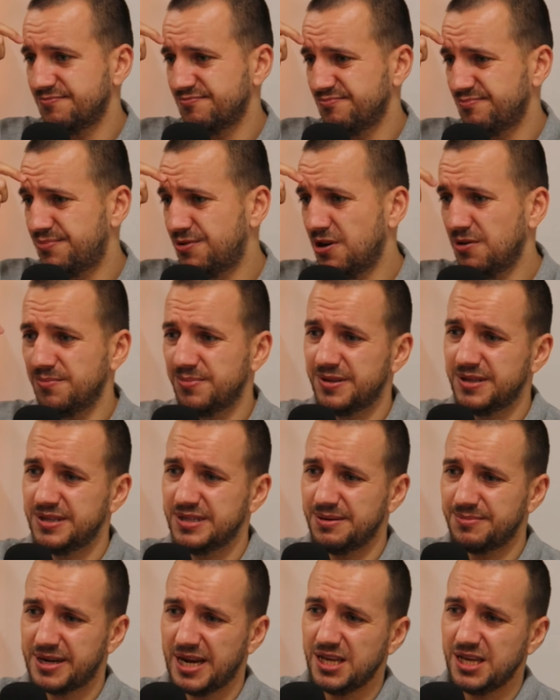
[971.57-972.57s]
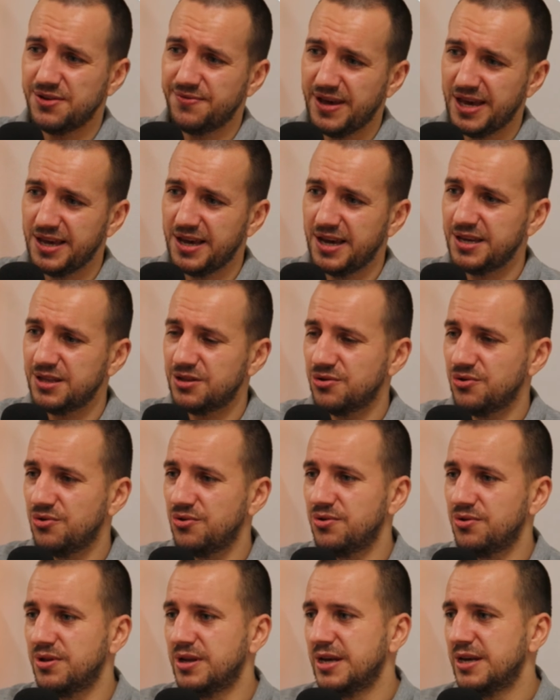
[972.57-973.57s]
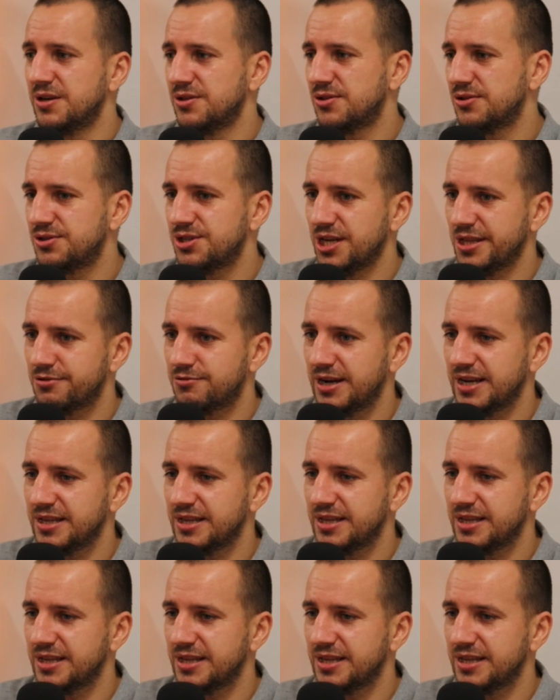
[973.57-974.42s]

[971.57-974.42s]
prompt some kind of AI tool to generate.